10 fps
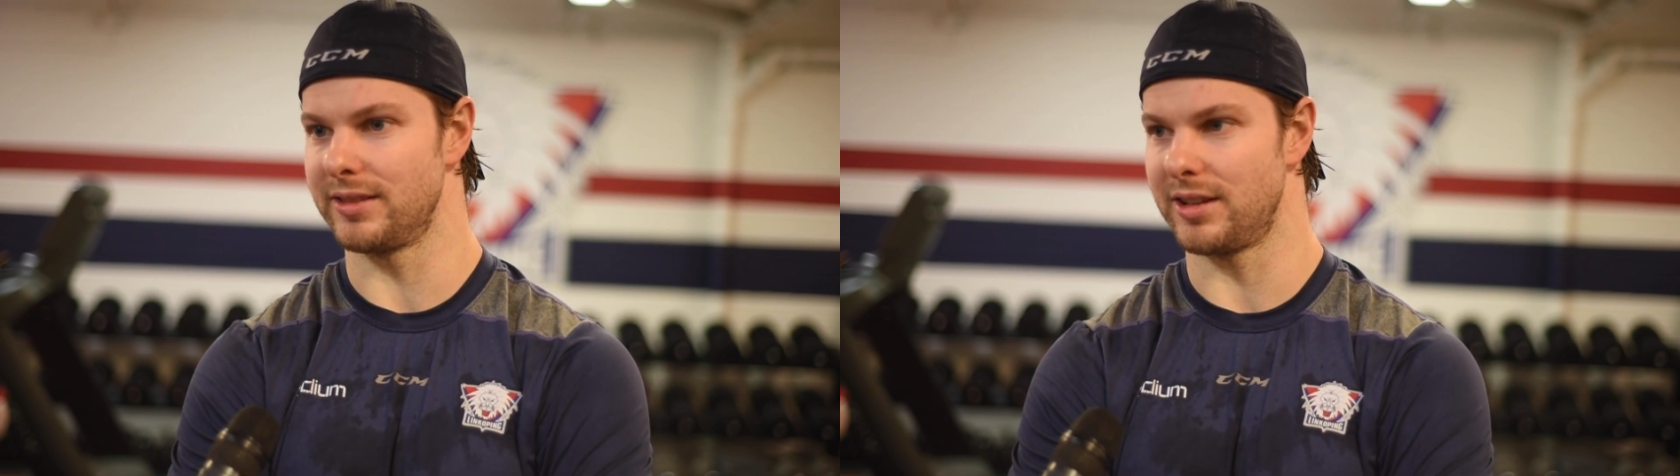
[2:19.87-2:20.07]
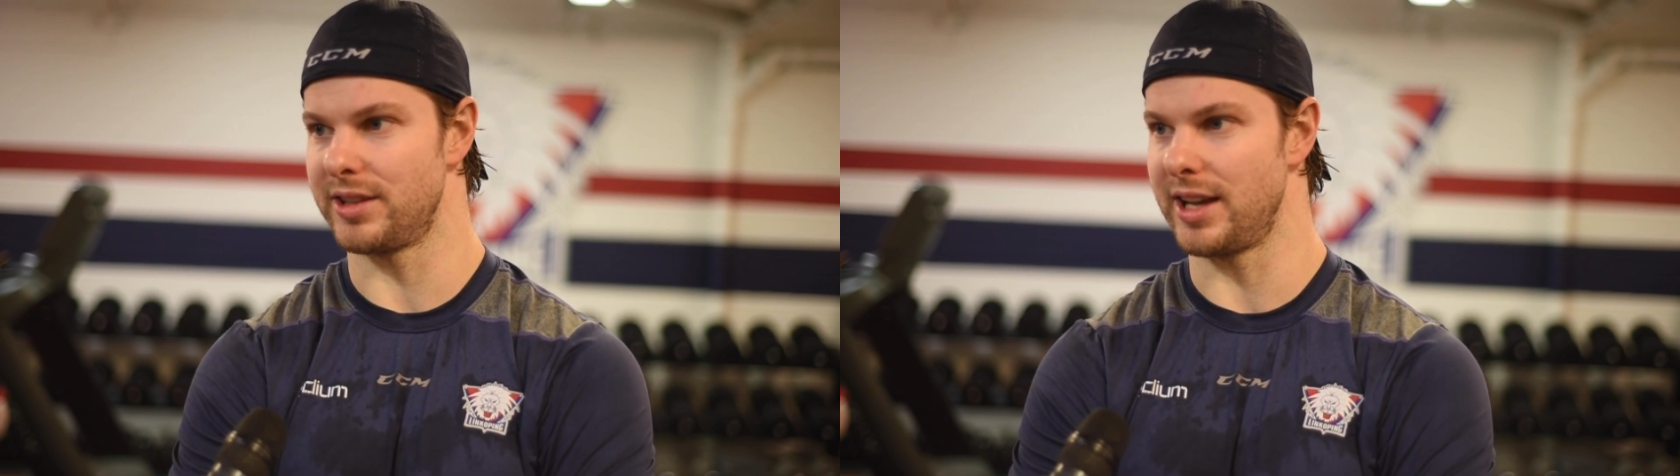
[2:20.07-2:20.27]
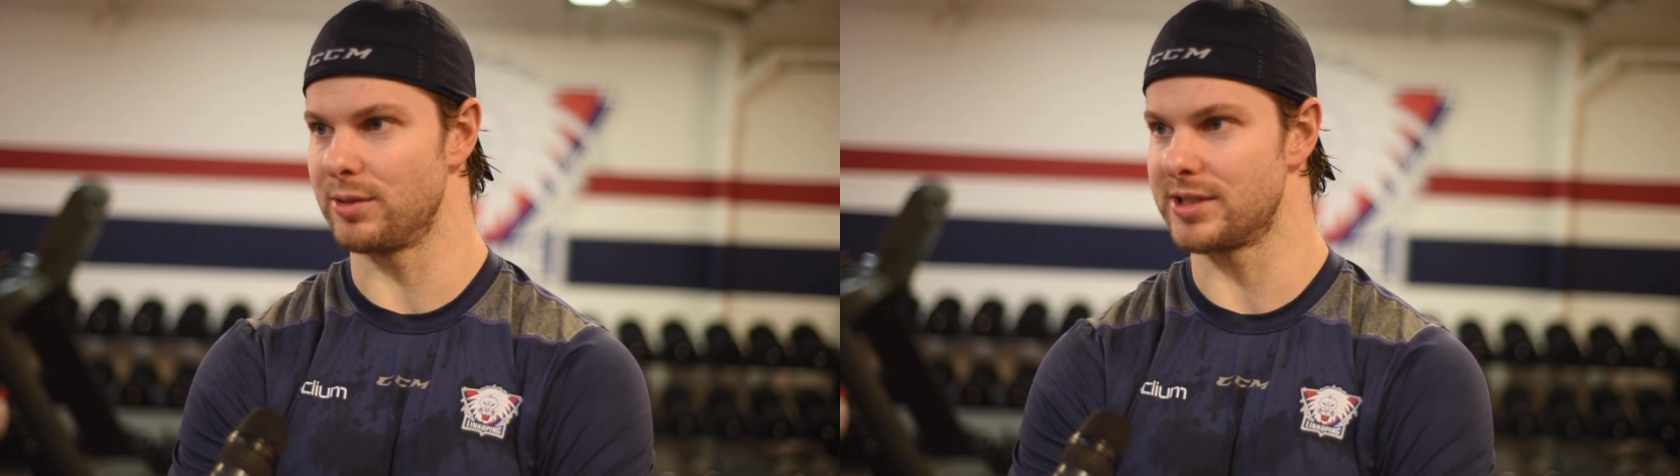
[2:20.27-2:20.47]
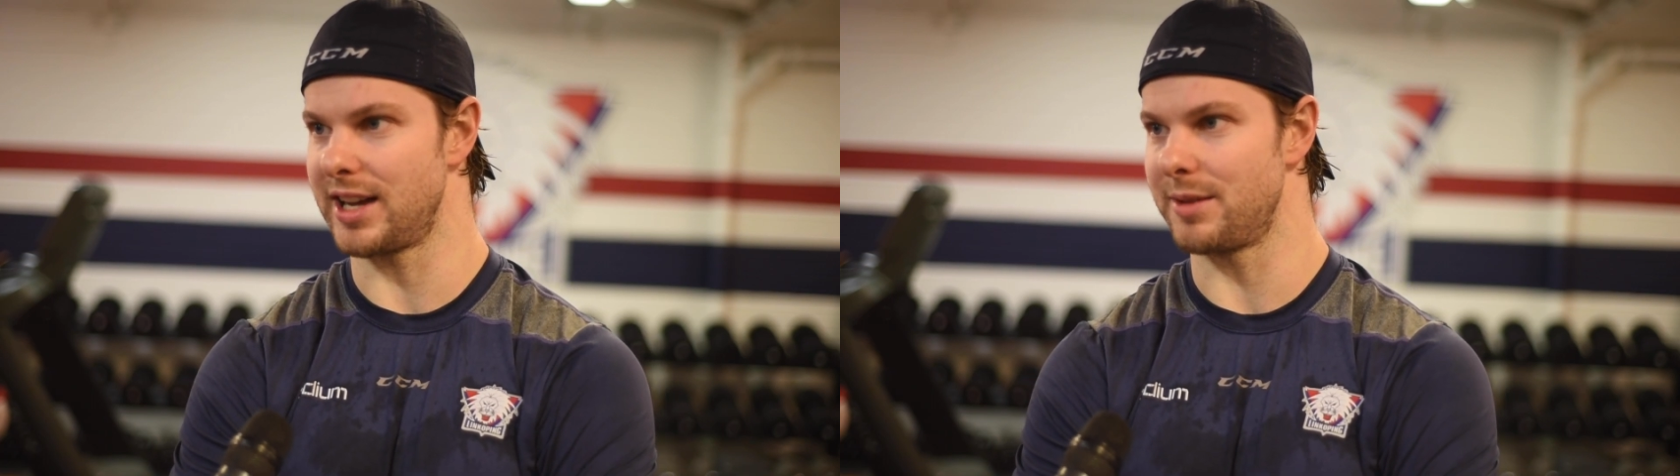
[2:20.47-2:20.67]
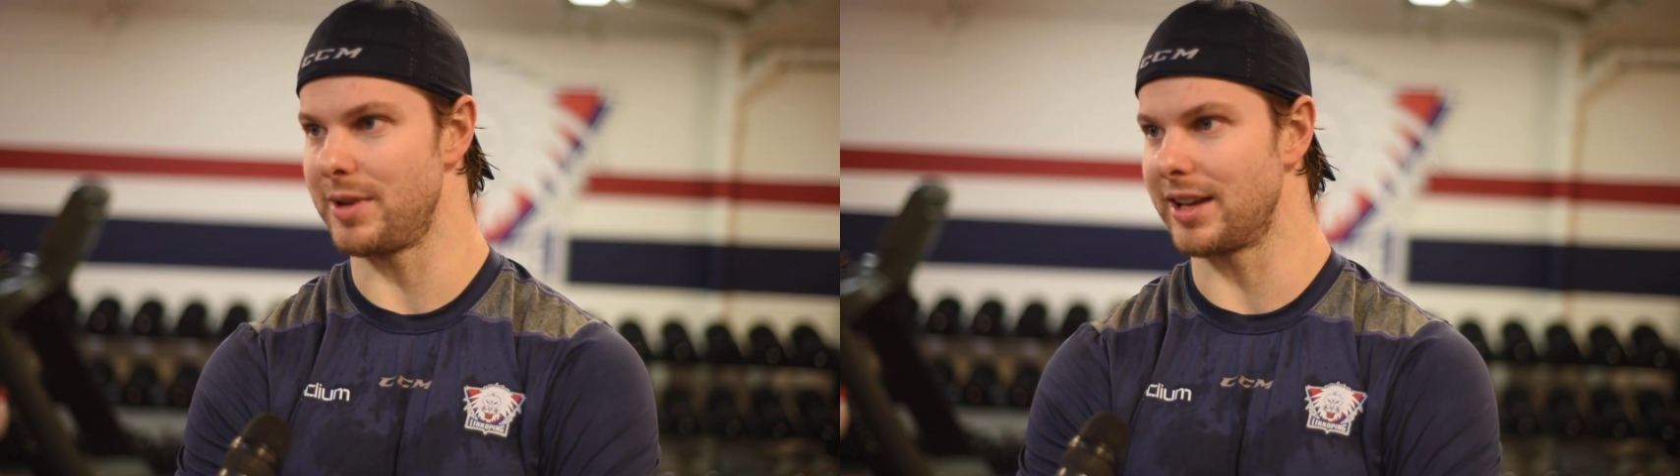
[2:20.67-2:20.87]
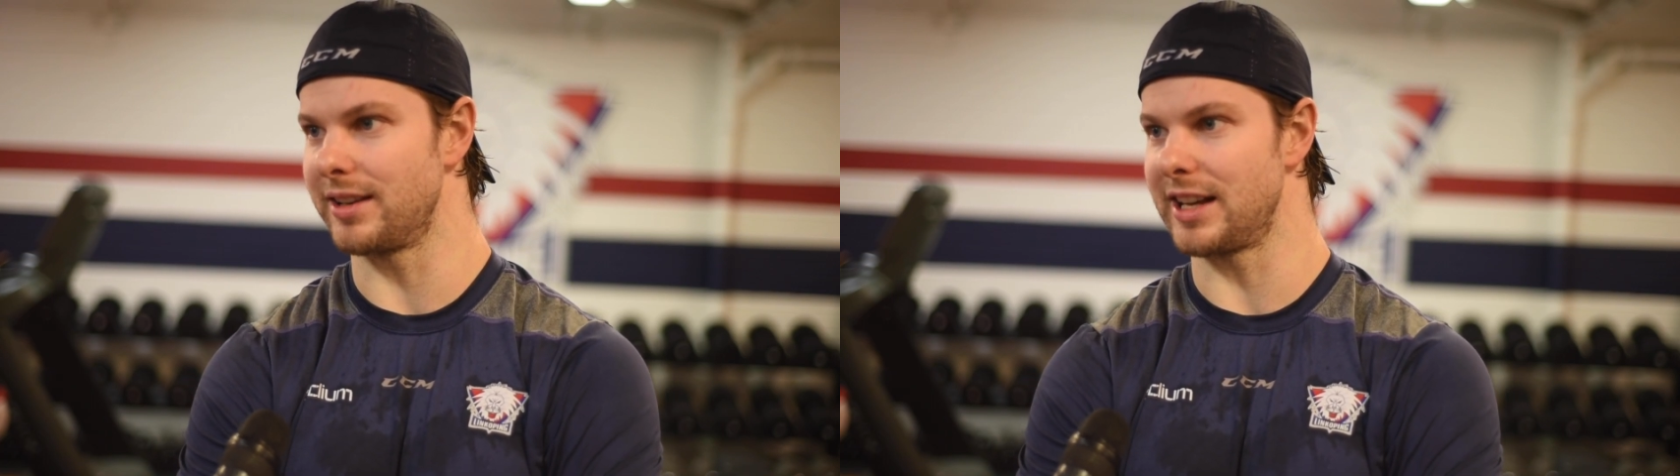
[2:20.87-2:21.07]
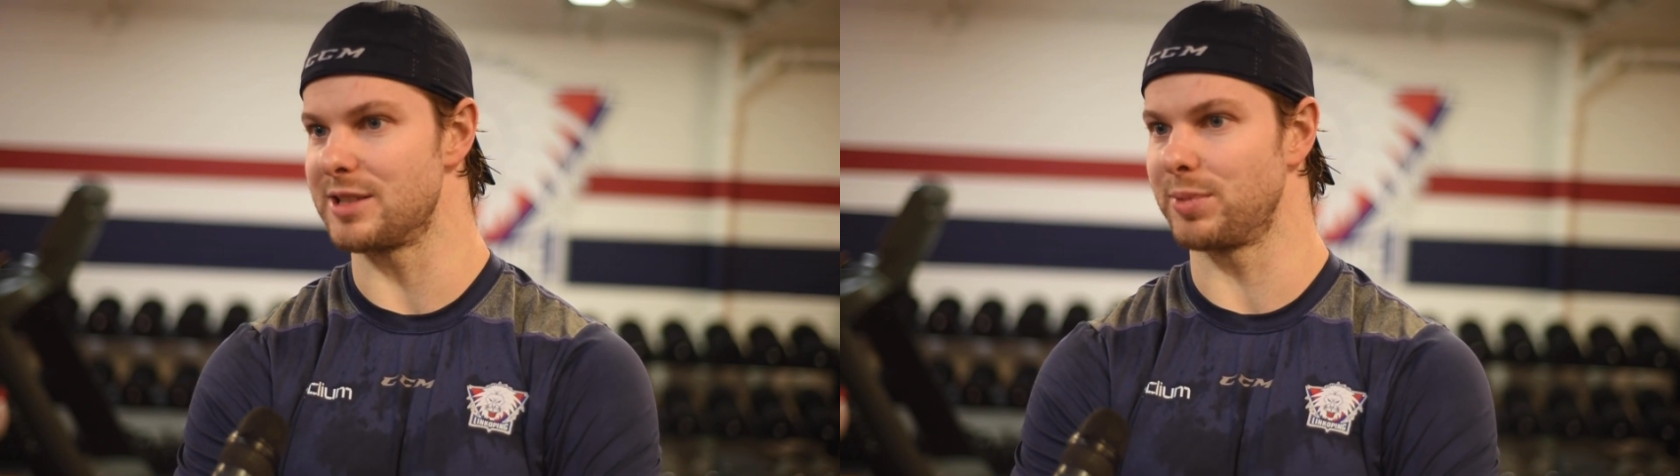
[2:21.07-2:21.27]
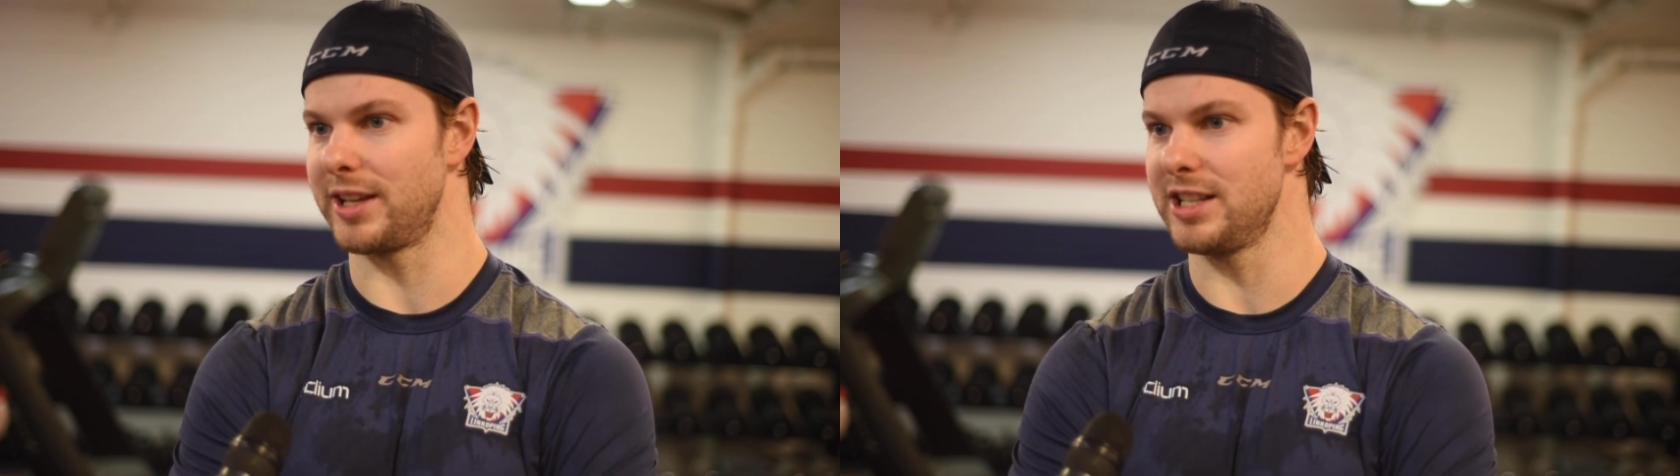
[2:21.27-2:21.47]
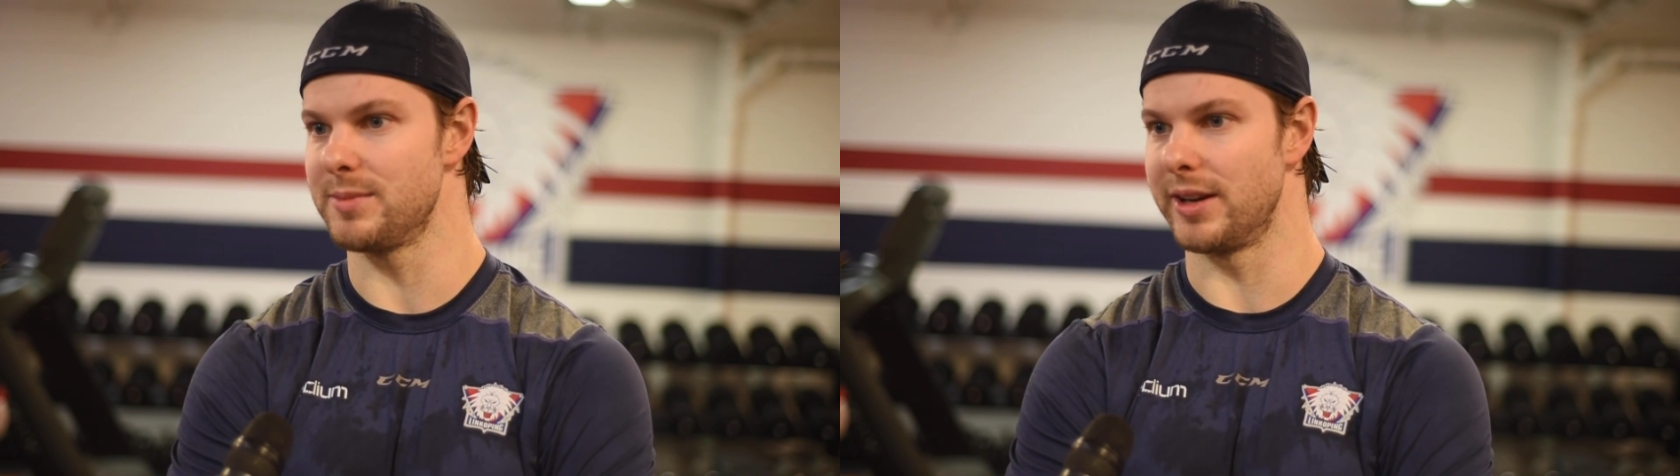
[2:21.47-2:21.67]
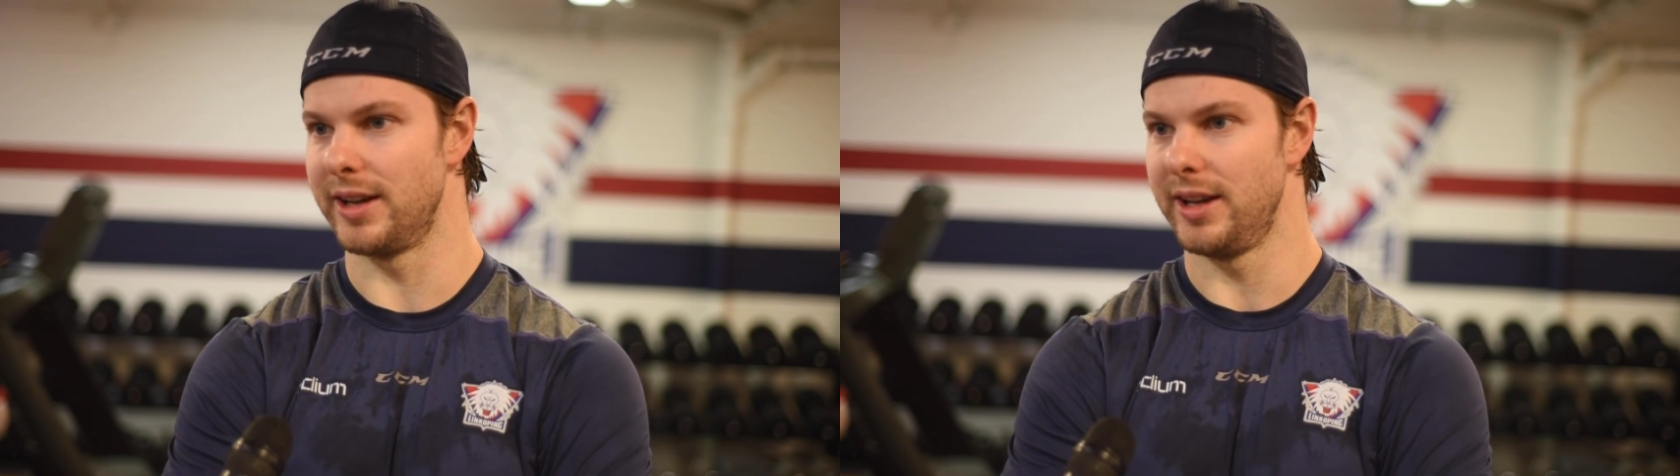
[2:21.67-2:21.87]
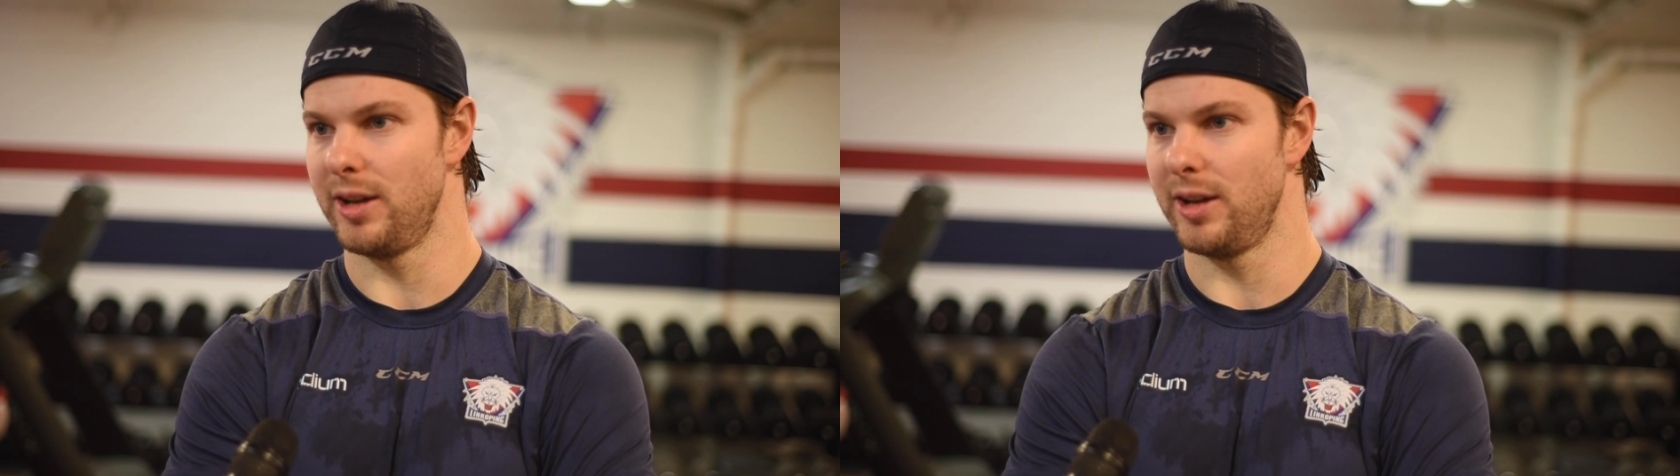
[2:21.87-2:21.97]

on the outside making nice plays, but